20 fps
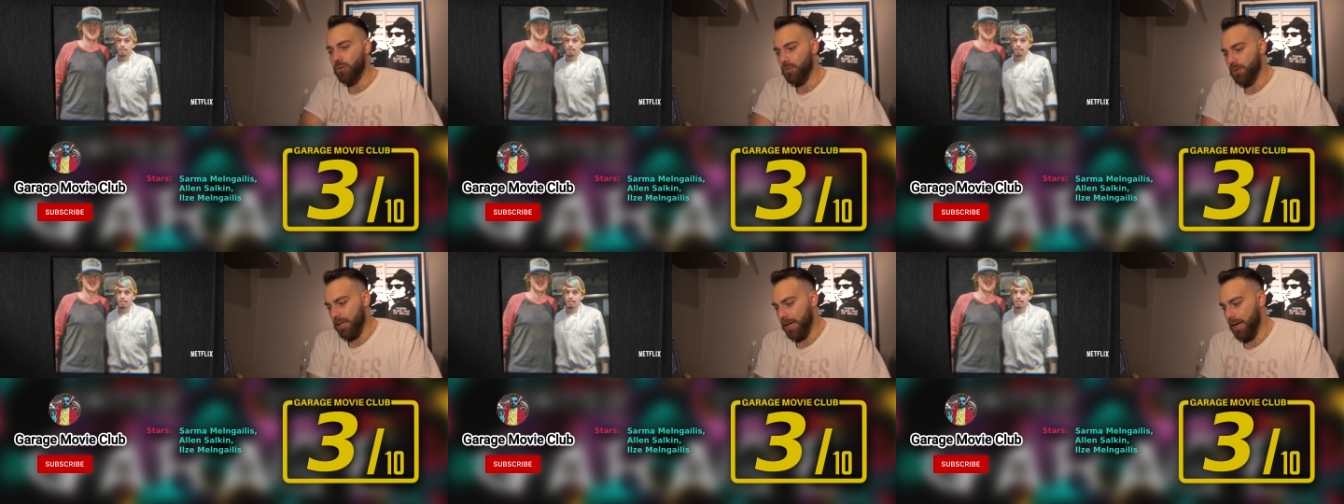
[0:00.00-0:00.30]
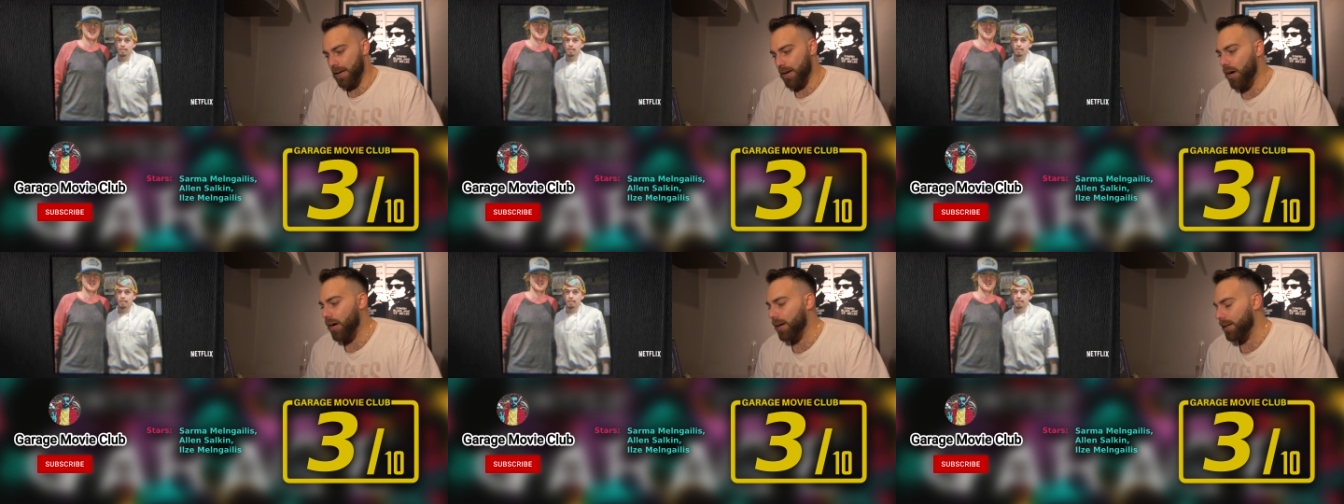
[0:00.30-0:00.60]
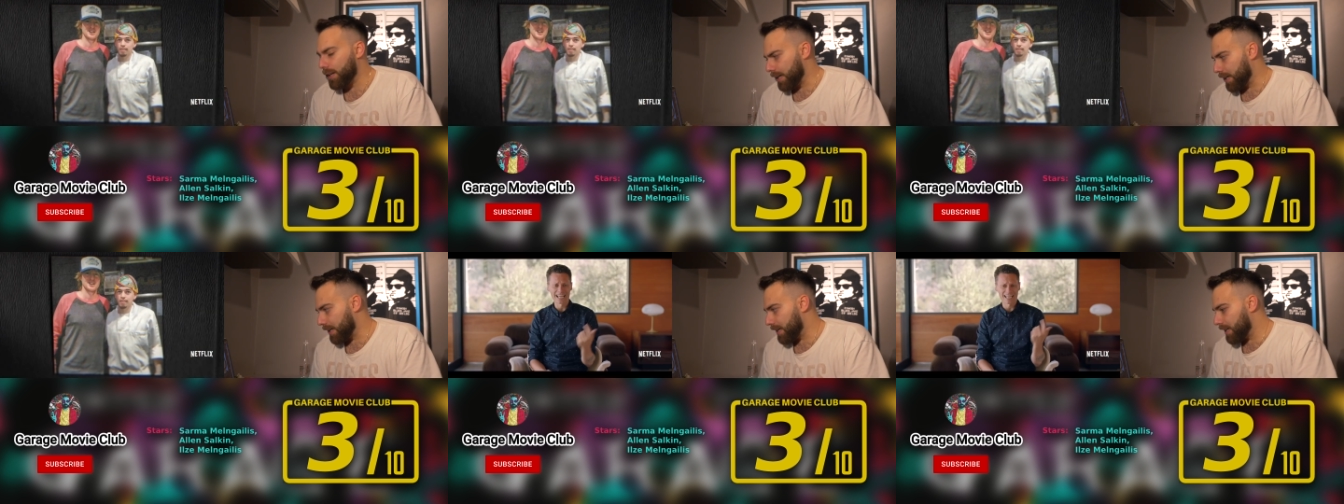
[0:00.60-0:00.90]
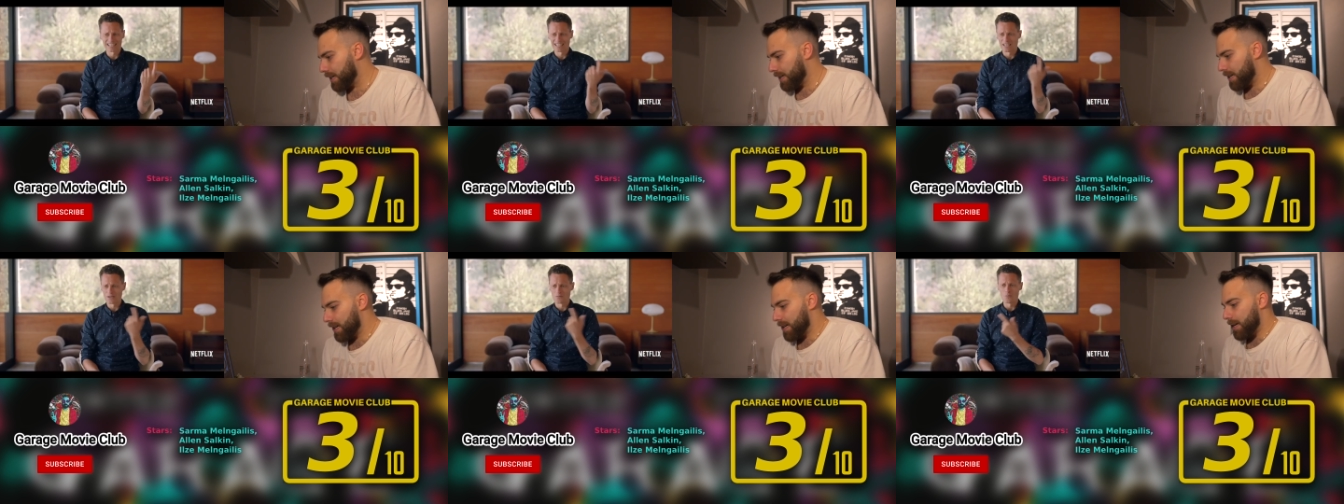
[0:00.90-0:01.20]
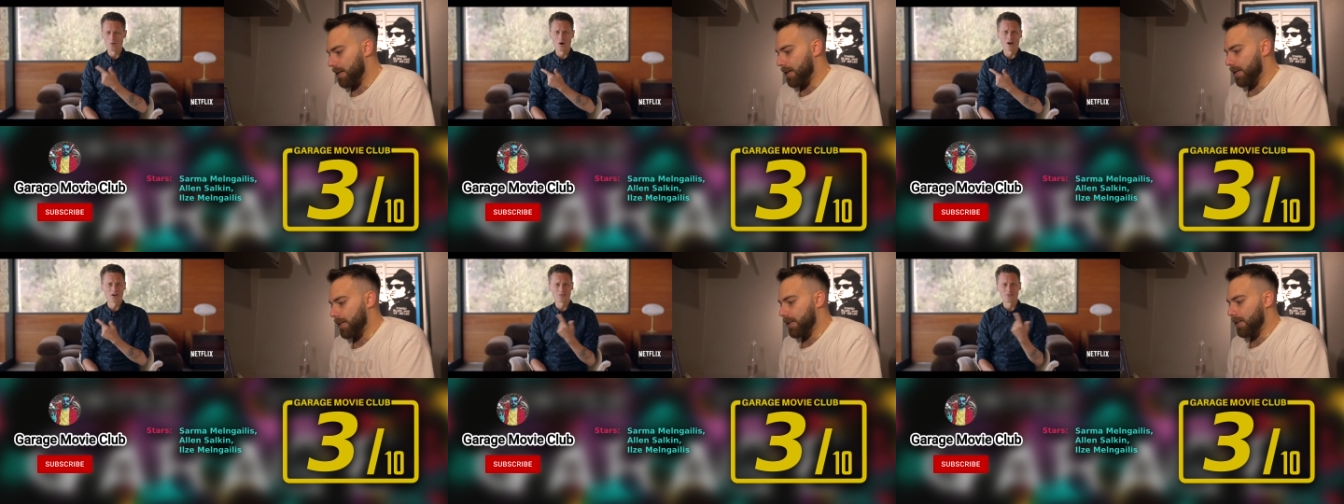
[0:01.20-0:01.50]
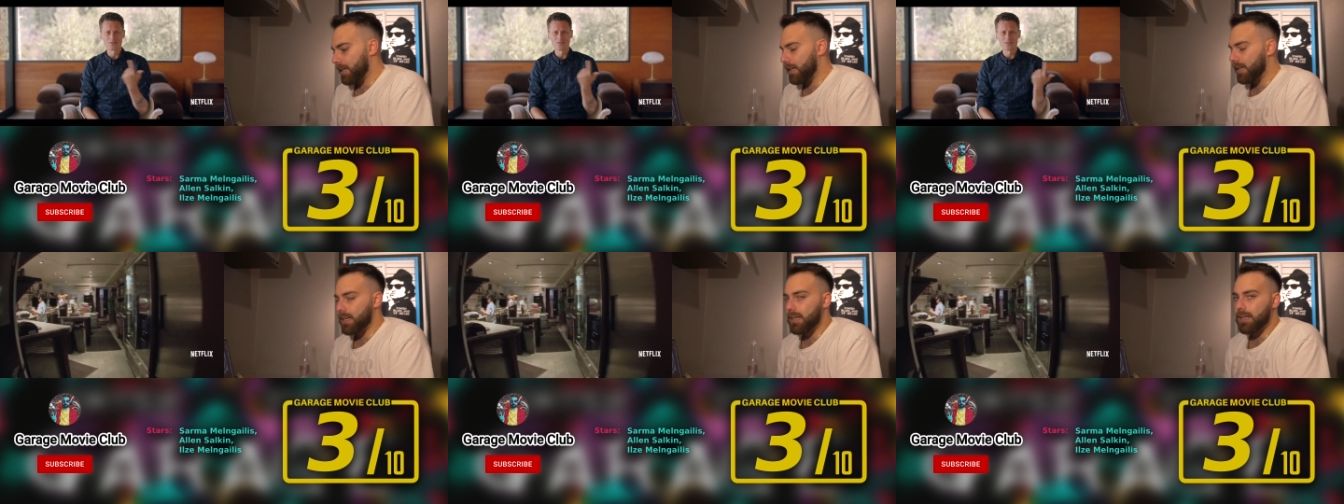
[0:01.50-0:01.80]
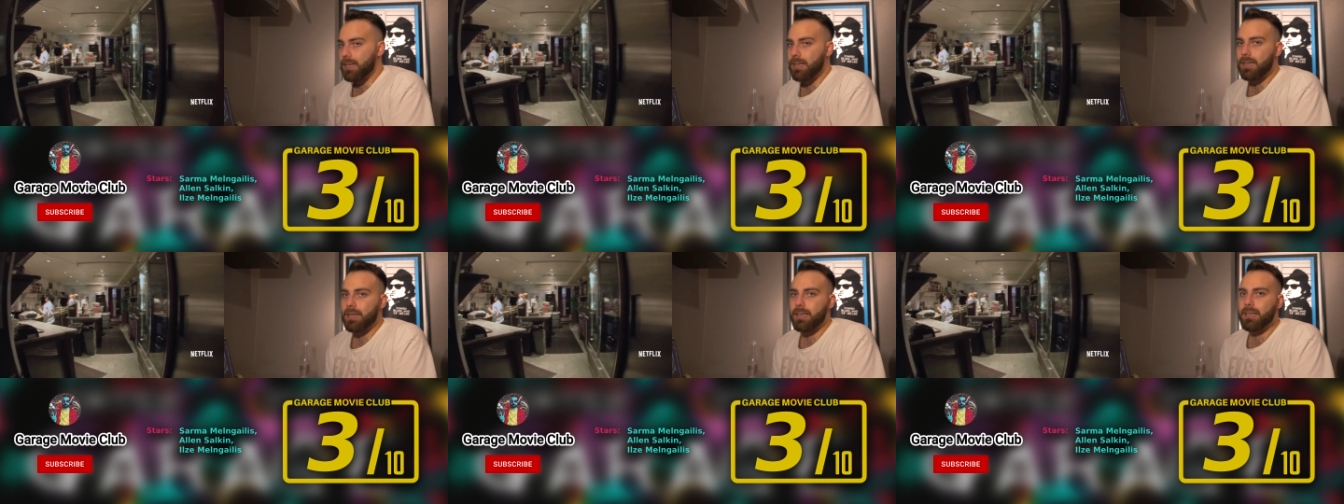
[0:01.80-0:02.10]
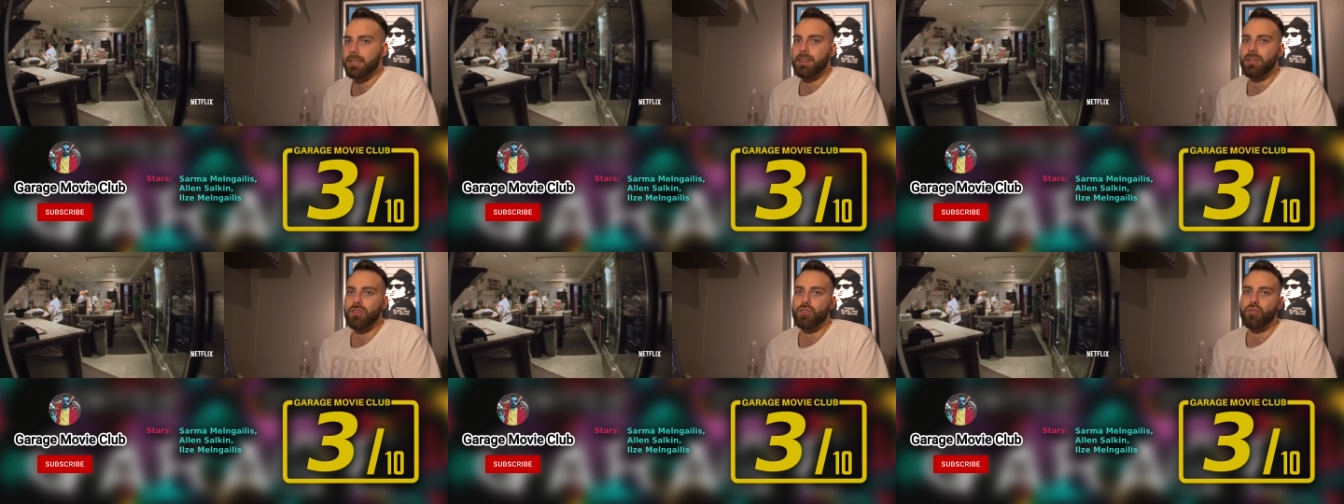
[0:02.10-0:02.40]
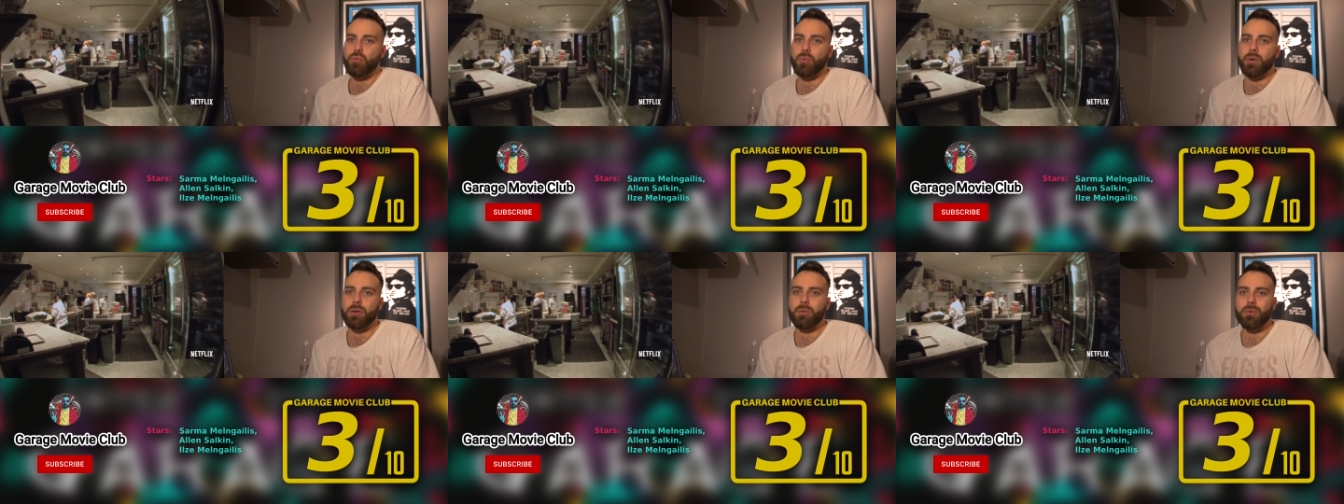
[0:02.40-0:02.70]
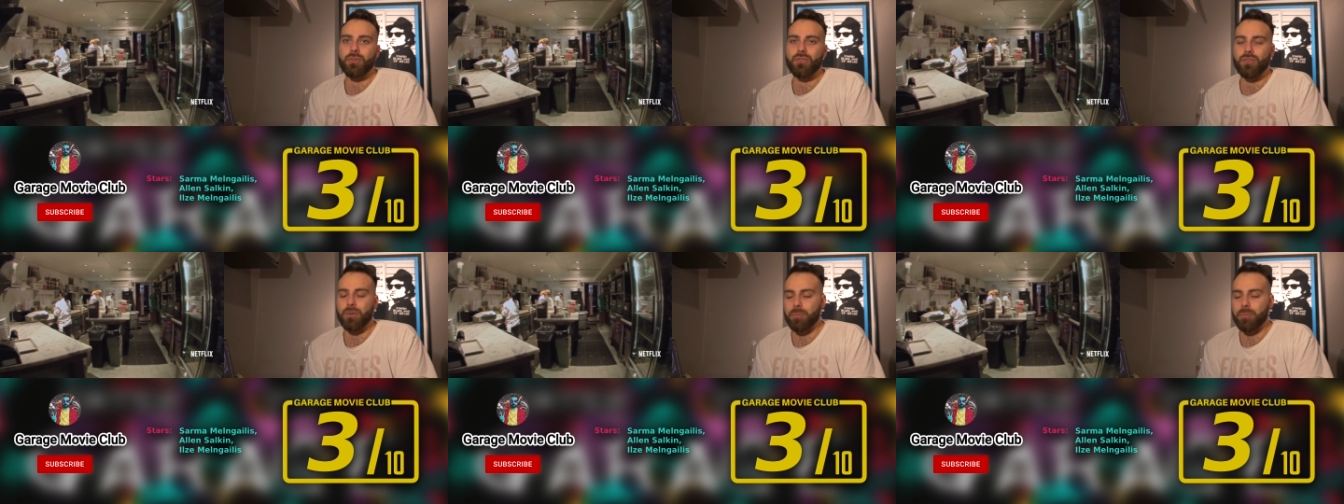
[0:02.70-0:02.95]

chaotic. This one was a